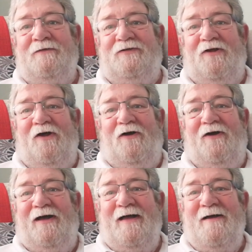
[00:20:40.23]

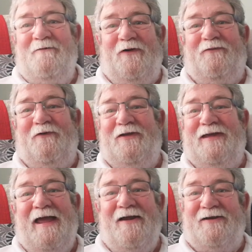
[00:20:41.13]
For
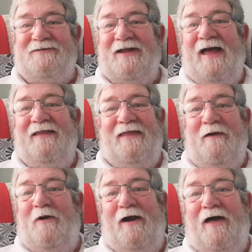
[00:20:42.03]
years they
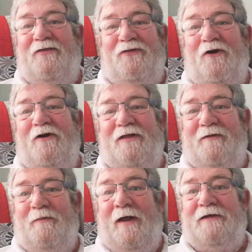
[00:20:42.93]
were a third of
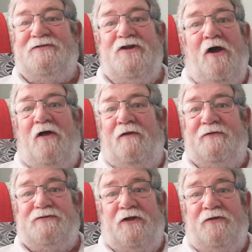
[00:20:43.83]
the price. Now all of
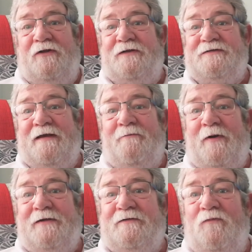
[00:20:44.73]
a sudden they're the same
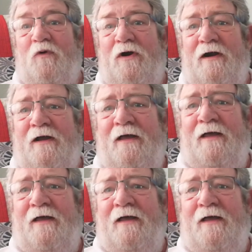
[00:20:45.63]
price and more.